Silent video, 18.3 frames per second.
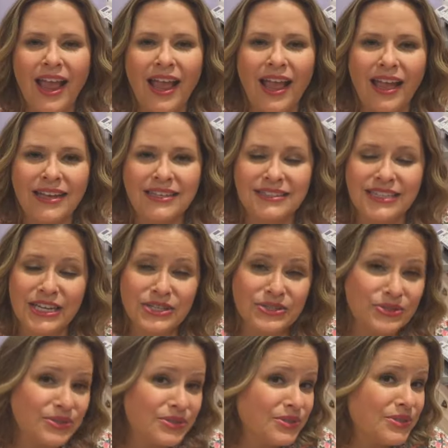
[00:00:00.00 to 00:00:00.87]
and
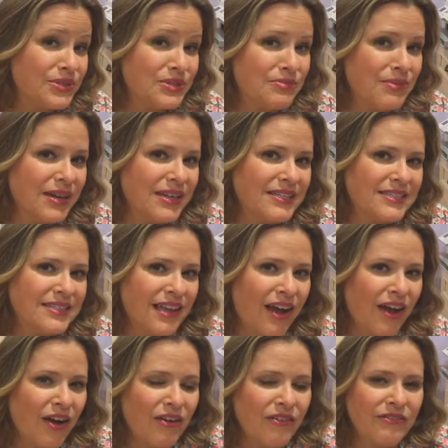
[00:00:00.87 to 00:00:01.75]
introduce
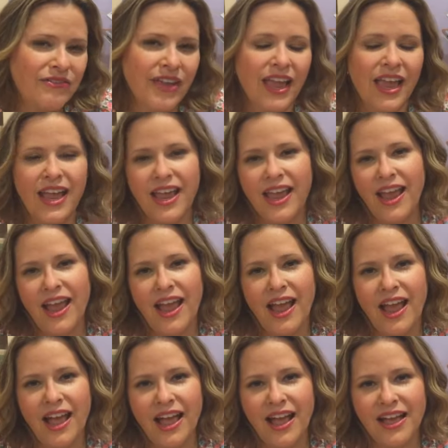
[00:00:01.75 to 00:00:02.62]
myself.
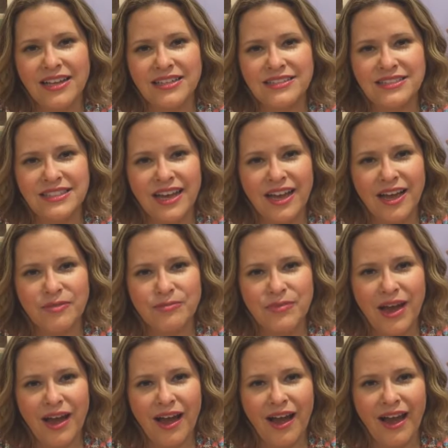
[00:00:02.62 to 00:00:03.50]
And
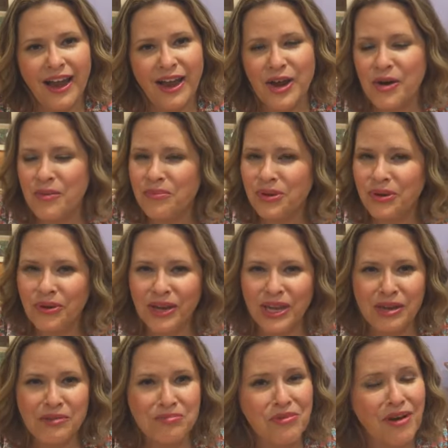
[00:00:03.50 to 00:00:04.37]
um, I hope
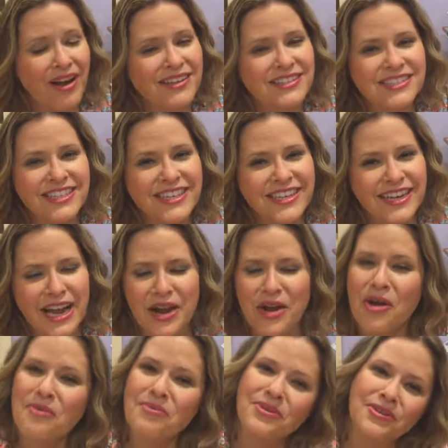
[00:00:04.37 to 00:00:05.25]
you'll keep watching.
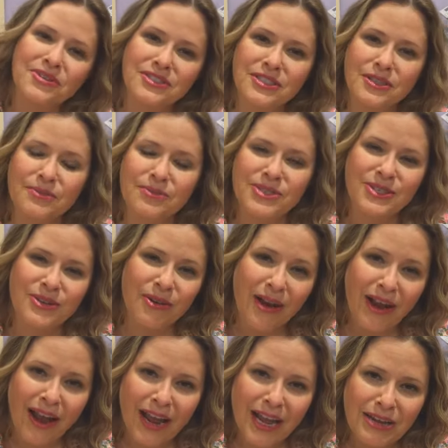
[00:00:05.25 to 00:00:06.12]
I hope you'll
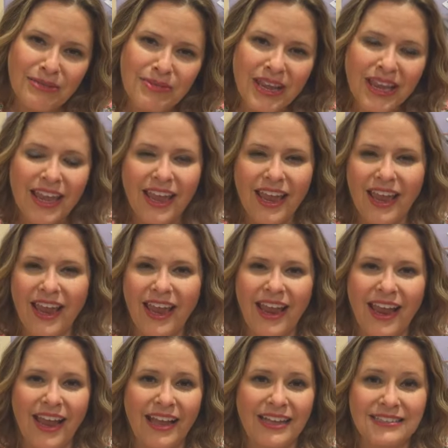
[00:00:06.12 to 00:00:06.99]
subscribe
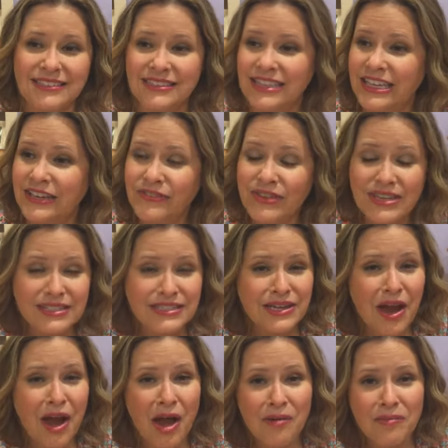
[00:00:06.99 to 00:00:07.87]
and leave
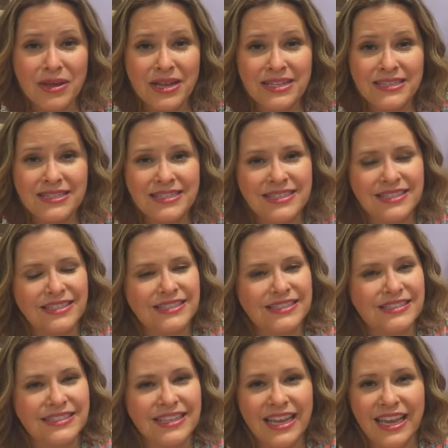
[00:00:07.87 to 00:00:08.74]
us comments
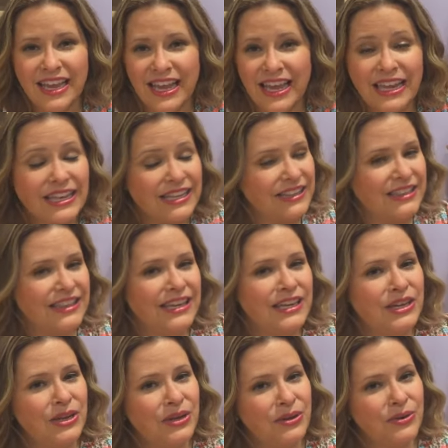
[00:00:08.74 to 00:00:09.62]
and
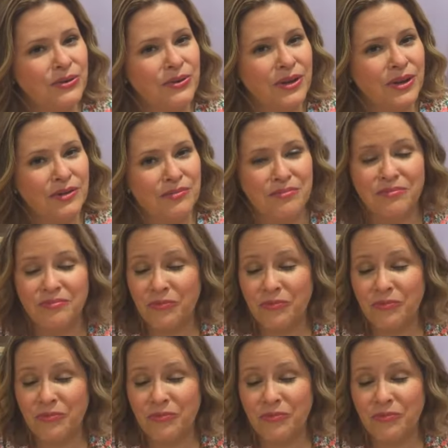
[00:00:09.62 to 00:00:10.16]
anything you